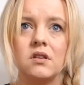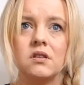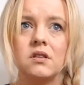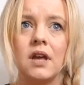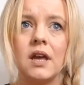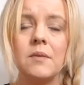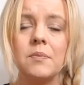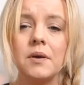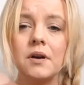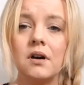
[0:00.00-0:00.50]

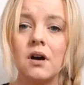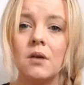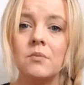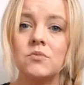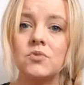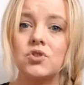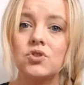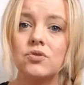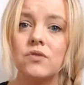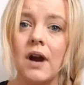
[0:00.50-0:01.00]
They
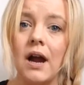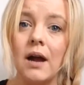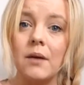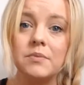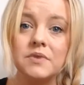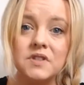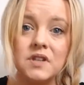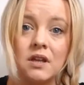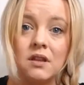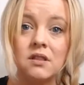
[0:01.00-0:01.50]
become
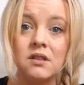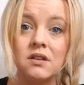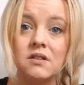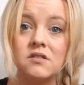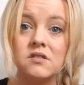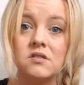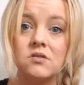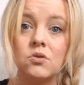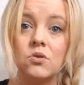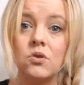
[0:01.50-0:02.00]
trapped in
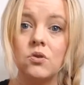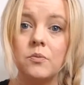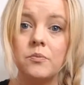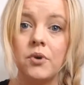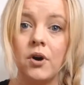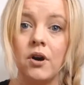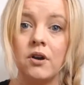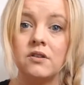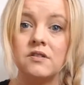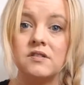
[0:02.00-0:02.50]
this thought
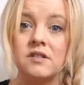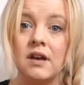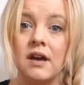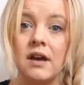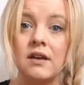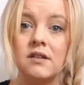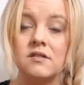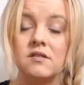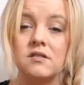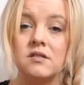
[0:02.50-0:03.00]

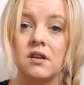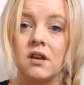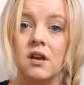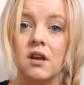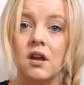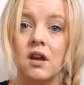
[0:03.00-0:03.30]
process